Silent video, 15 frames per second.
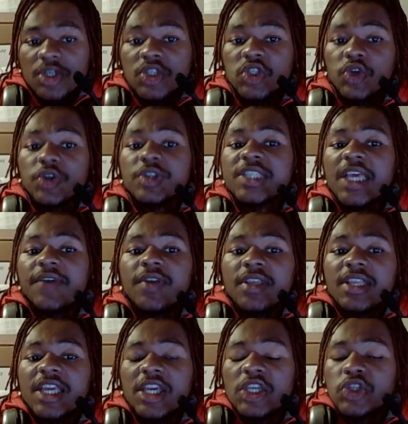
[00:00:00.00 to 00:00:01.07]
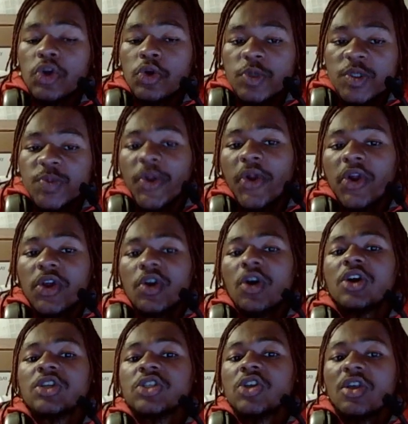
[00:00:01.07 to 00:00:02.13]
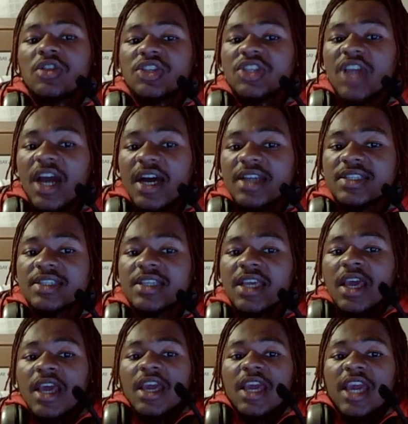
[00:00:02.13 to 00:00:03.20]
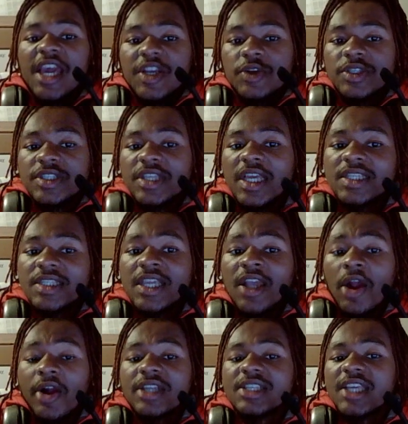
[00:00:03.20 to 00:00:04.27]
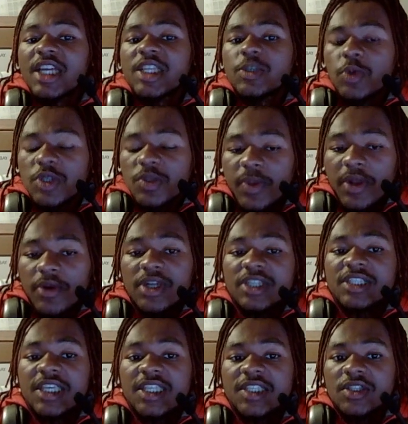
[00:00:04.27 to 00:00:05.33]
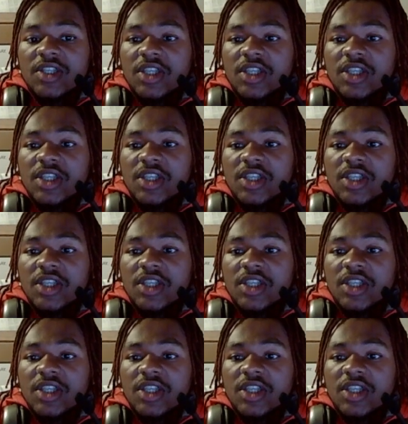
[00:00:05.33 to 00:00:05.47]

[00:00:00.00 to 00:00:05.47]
So your 7D eternal spirit calls all the shots, and your 6D architectural spirit just